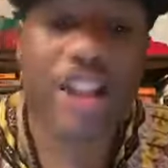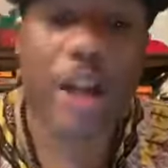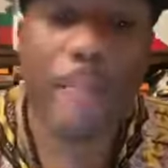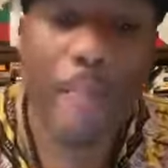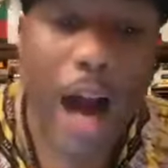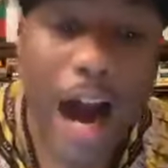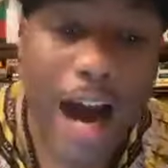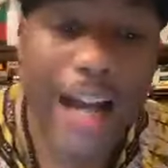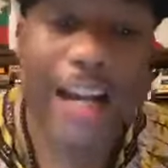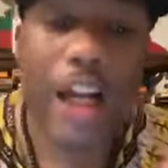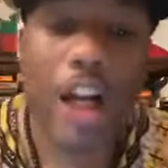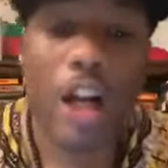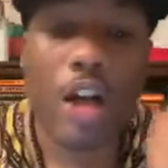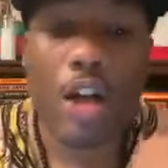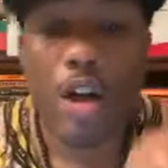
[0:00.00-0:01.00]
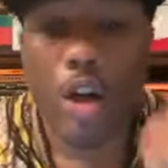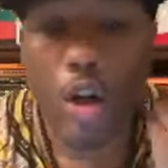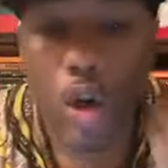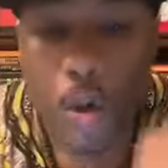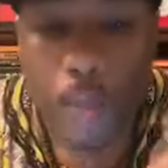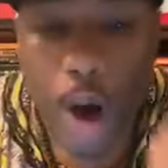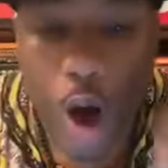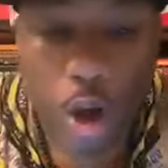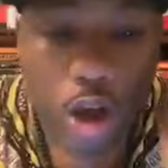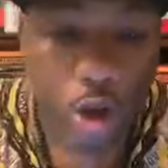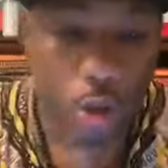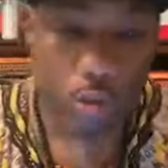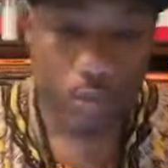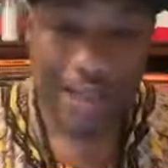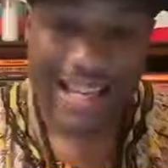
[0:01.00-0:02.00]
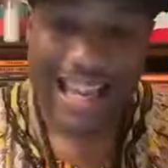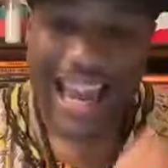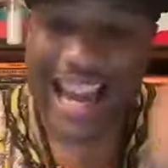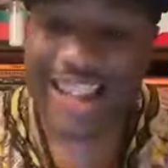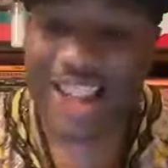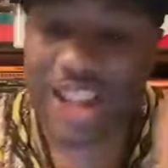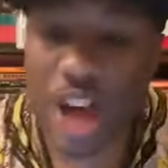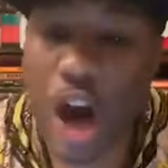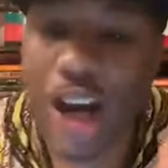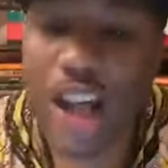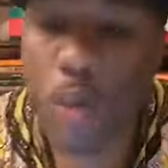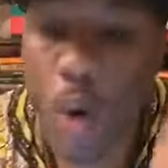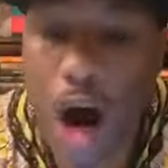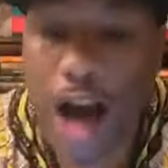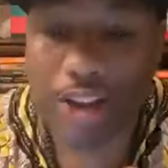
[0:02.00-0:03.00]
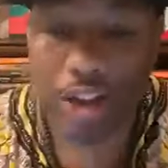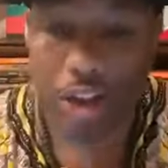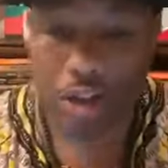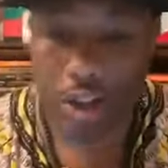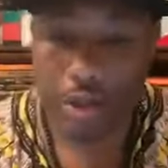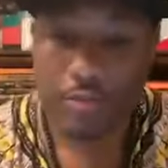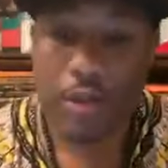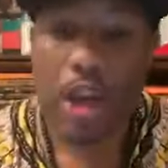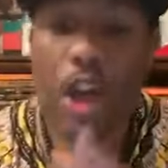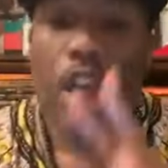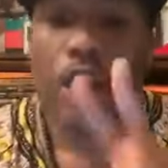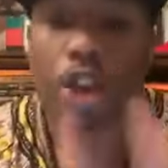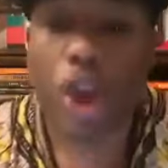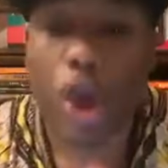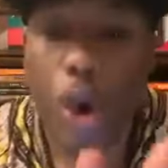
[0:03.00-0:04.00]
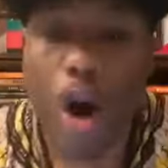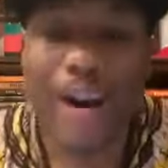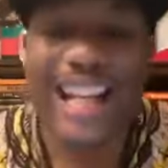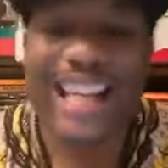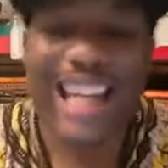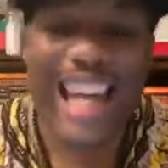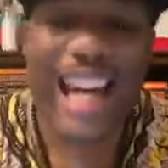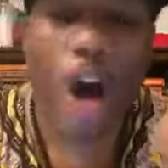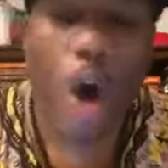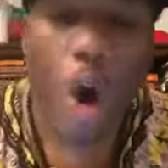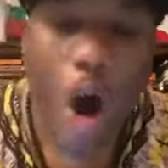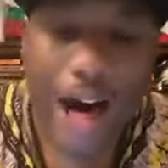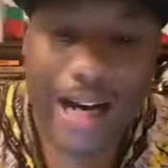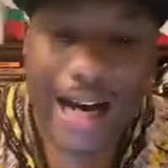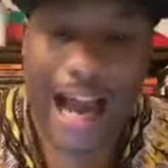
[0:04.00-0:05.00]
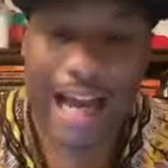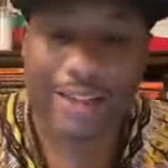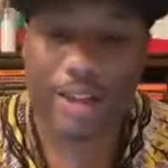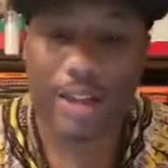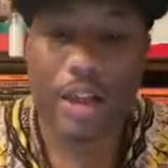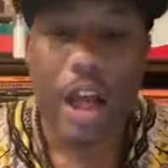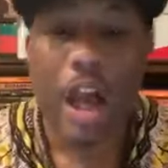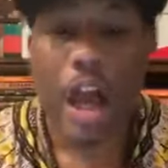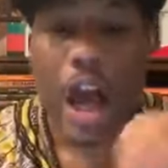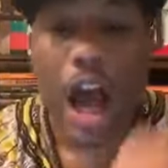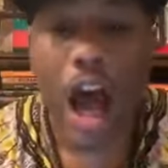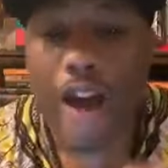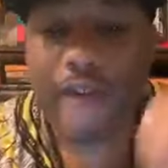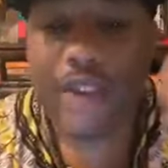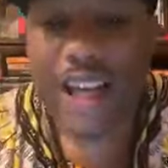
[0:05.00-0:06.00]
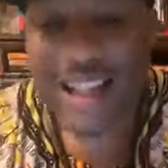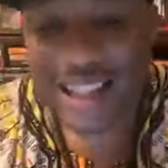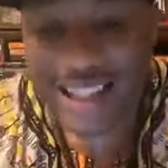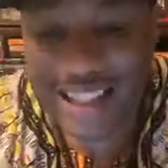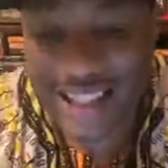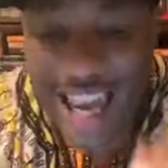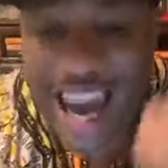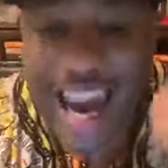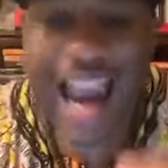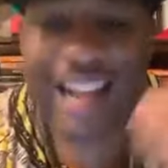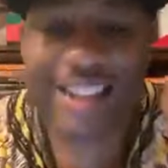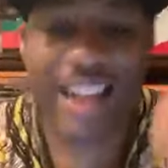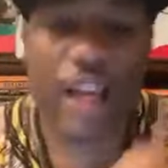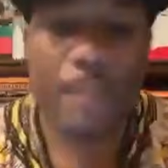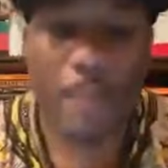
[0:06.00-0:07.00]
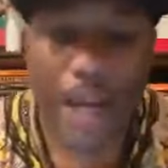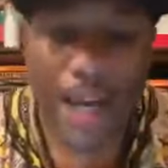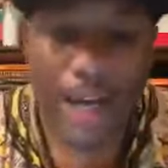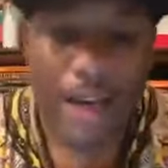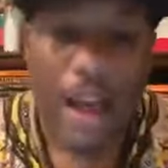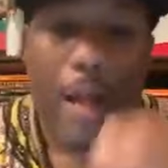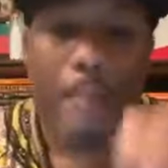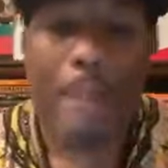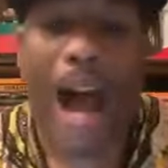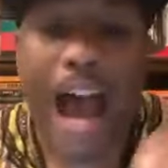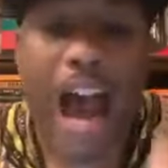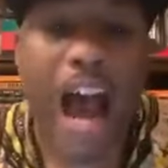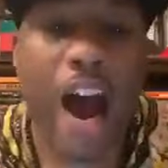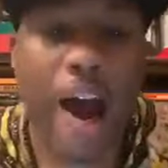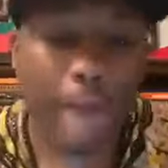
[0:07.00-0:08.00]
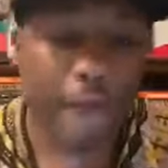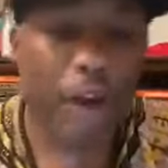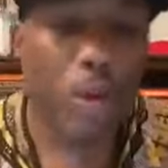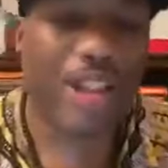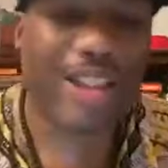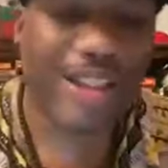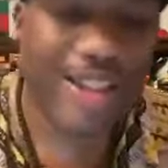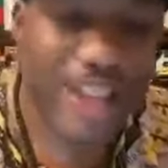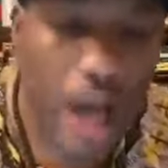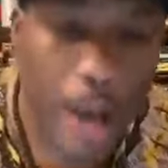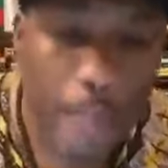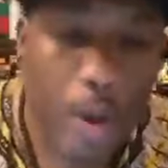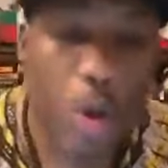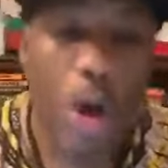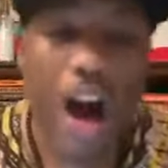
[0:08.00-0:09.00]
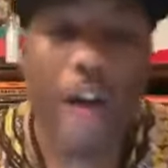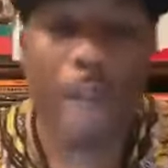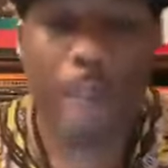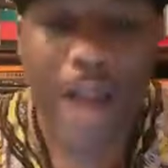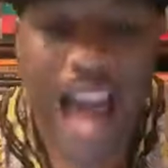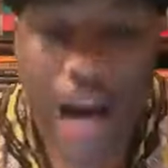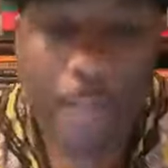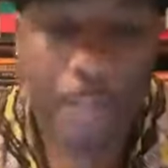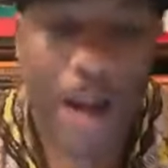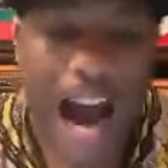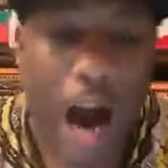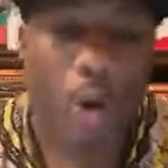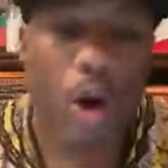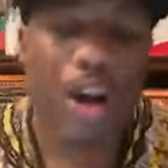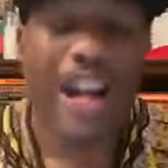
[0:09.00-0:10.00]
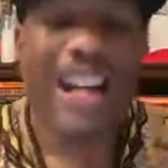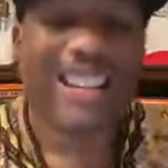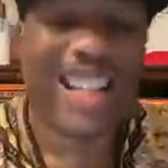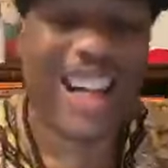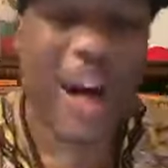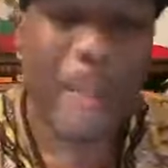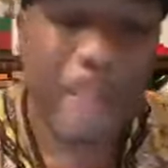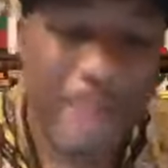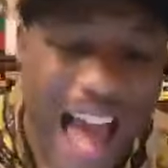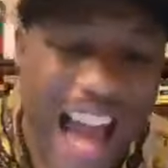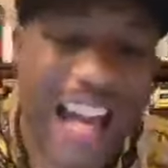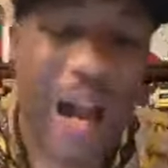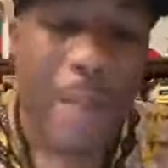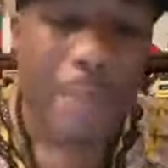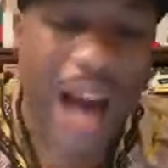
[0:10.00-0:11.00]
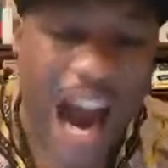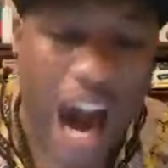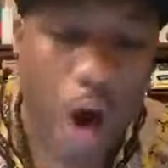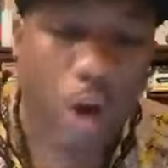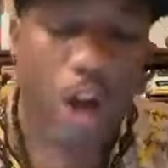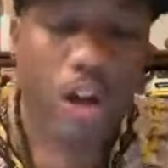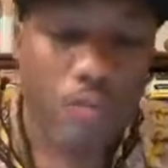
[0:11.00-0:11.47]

to Mary Umolu and Shirley Washington, two of the key organizers of JACB, Biafra was a symbol of black power to the black power